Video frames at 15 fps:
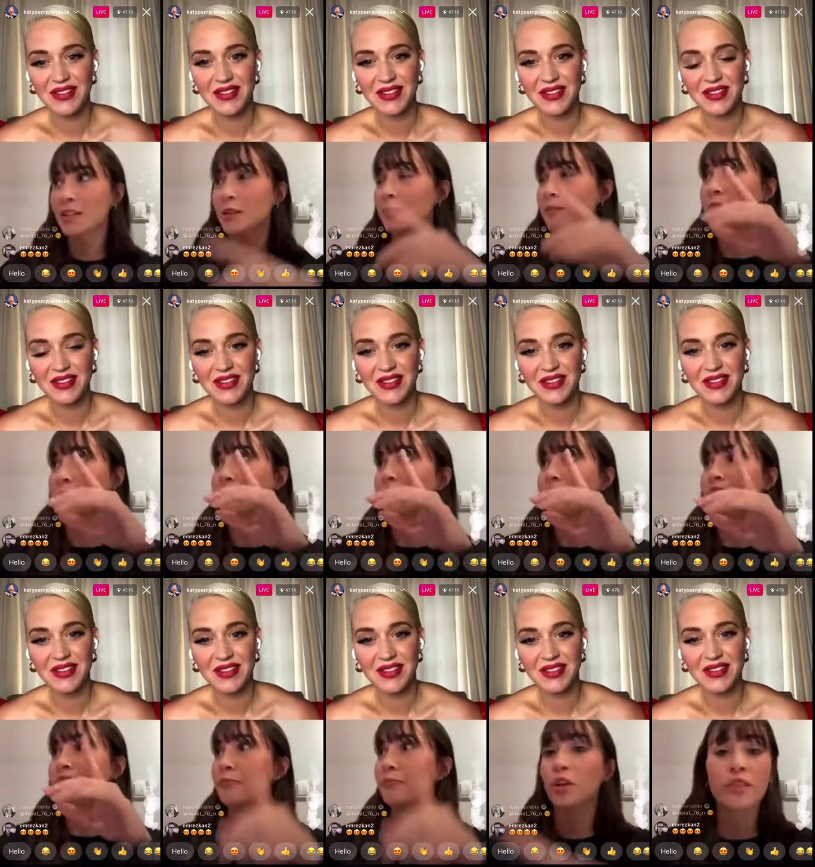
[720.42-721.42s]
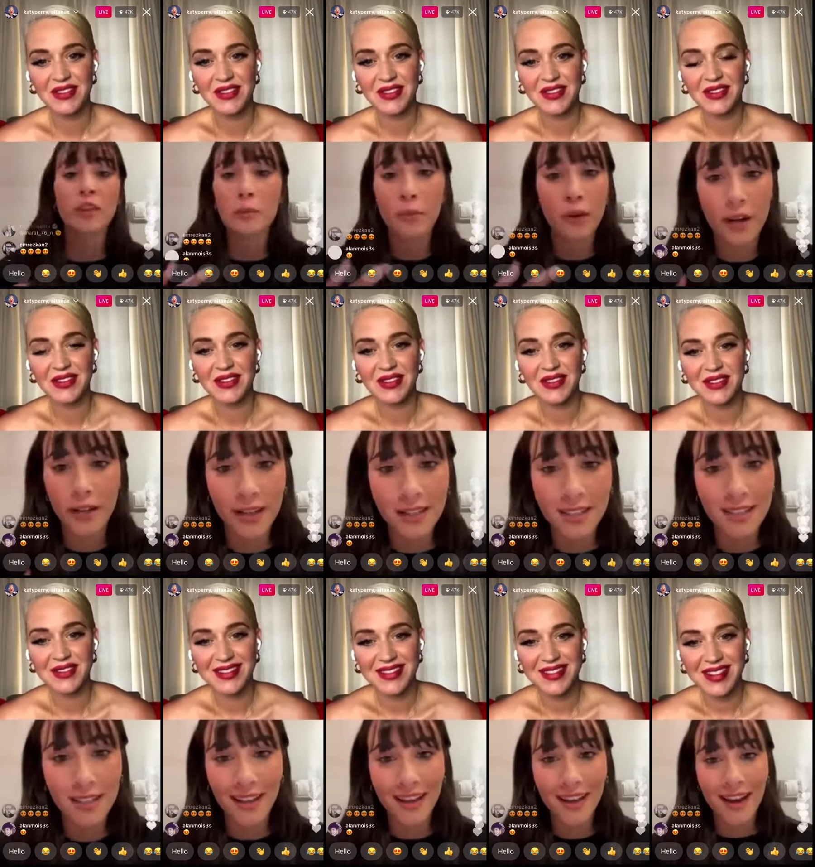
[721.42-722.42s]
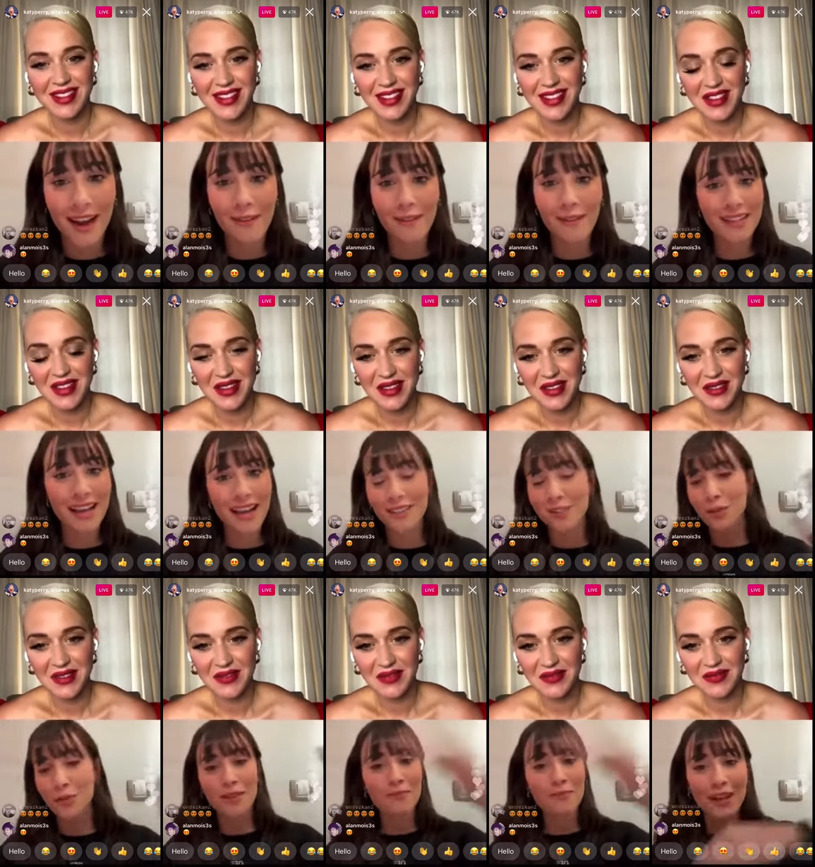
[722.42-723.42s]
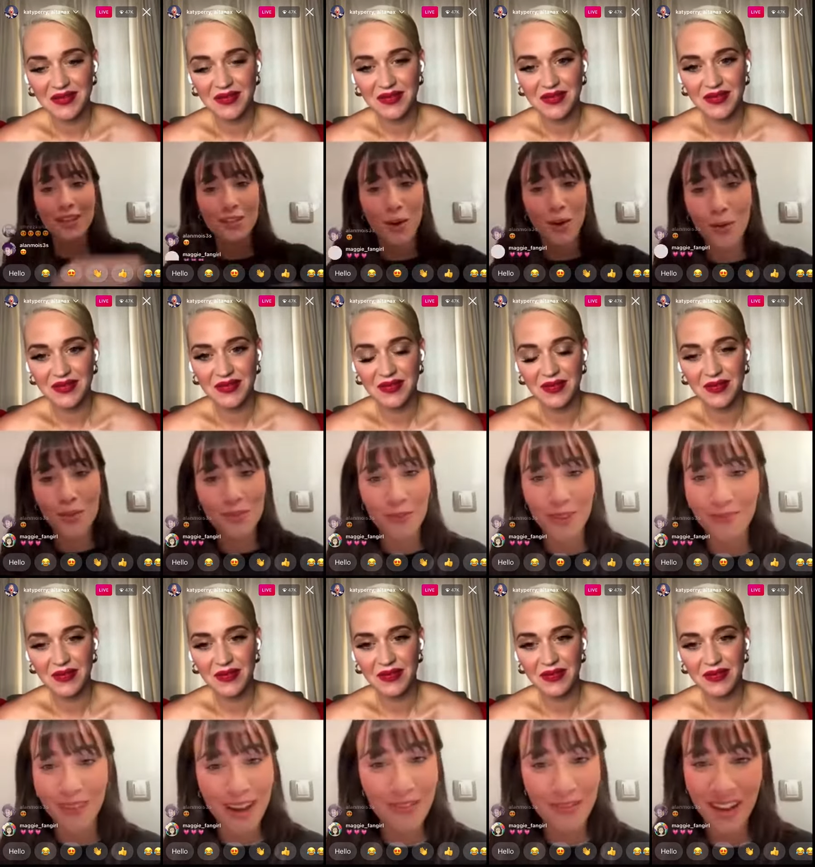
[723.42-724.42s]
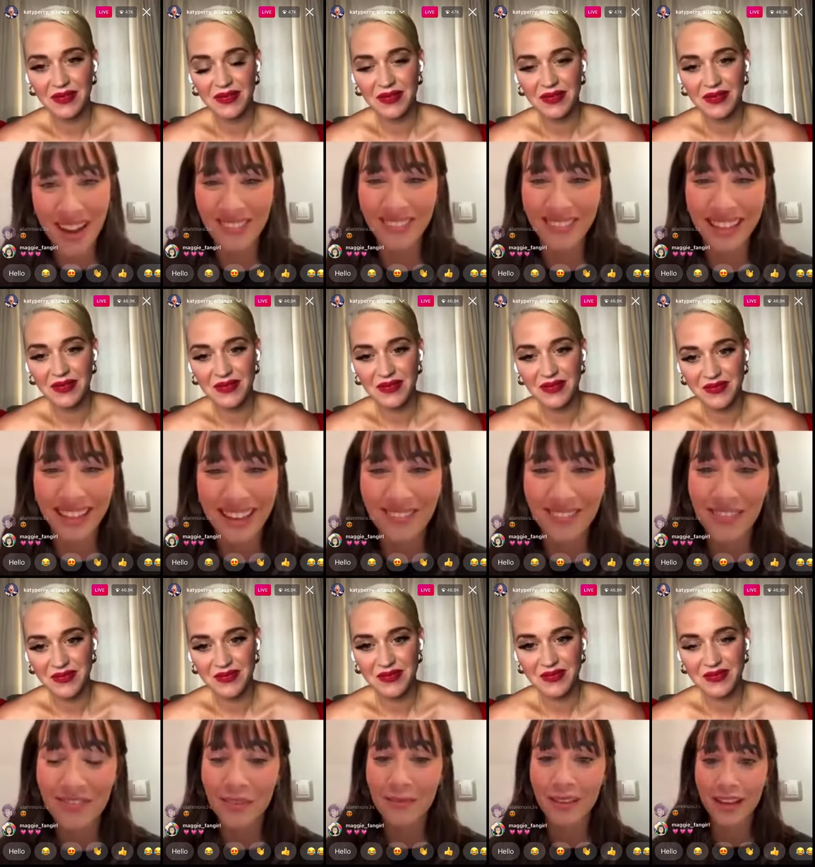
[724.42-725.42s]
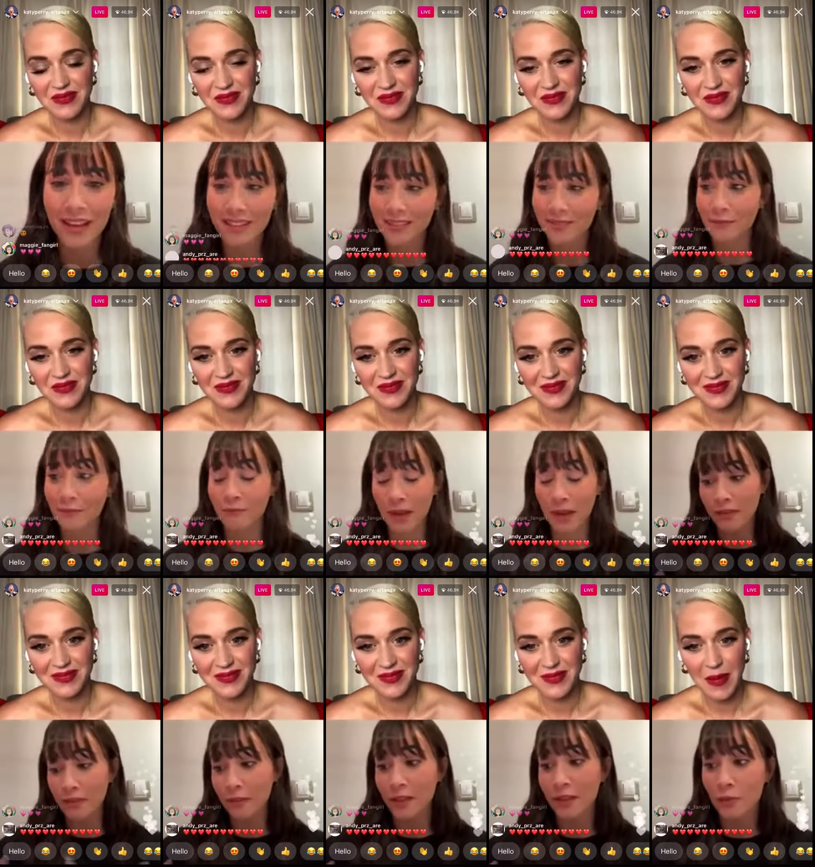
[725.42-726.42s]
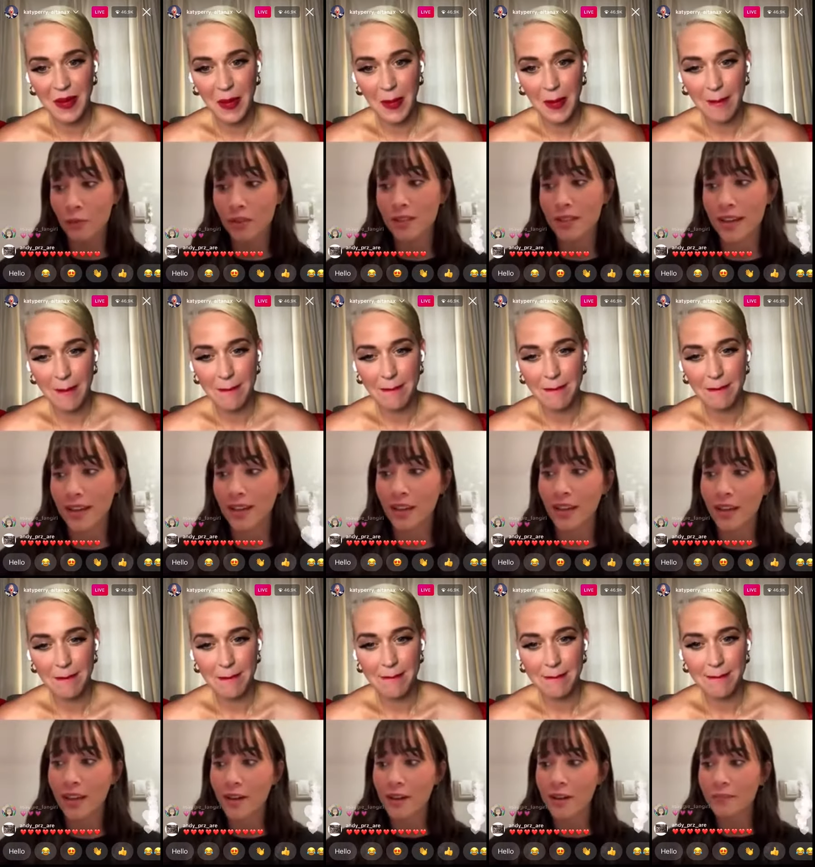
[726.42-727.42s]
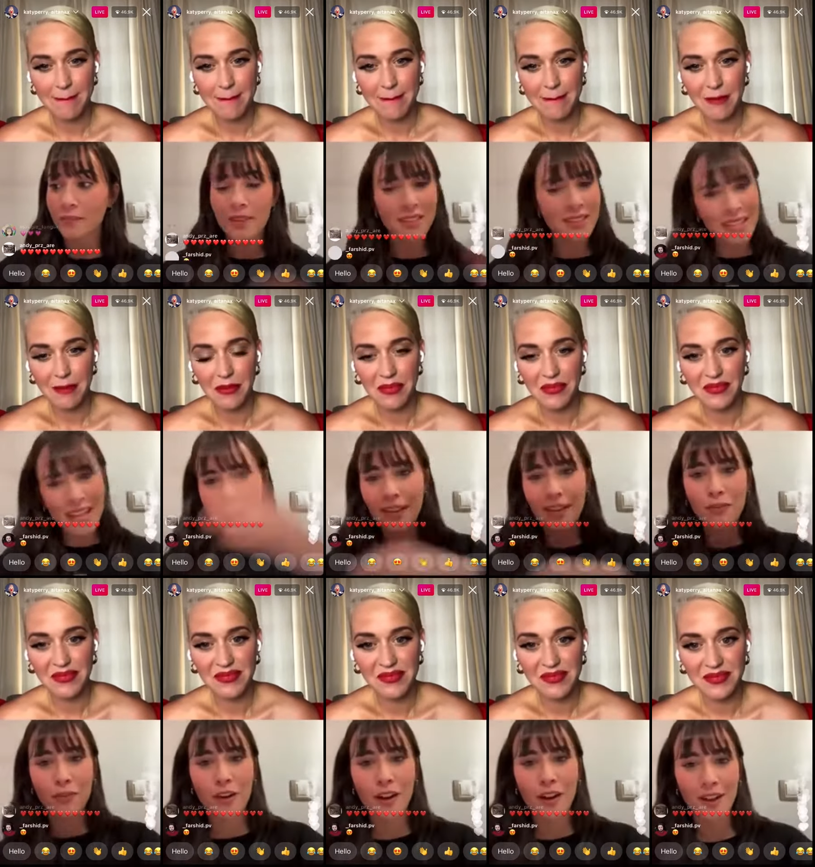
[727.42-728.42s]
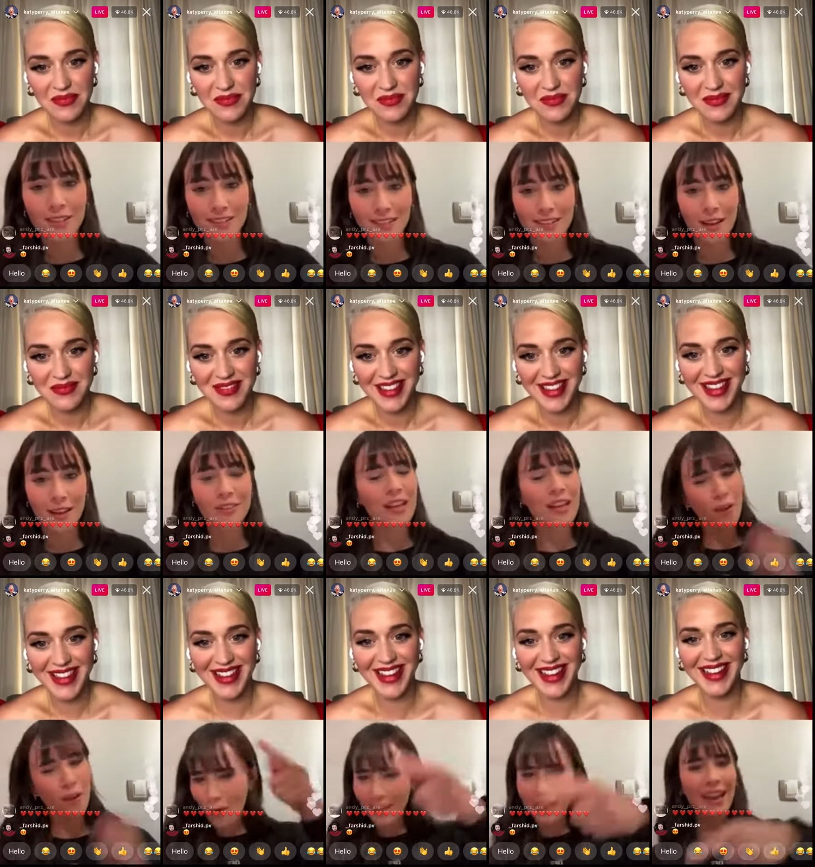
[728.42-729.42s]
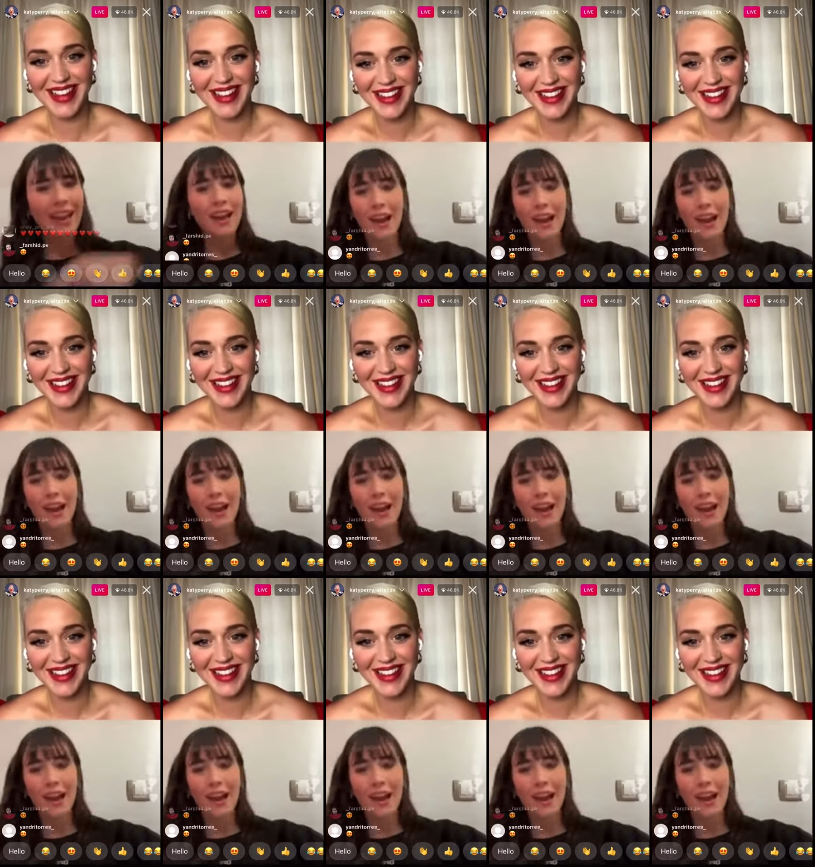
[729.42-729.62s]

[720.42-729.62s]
Speaker 1: and birthday parties. I was like doing my shows with my family, and my family was like, sing for us, and I was like, okay.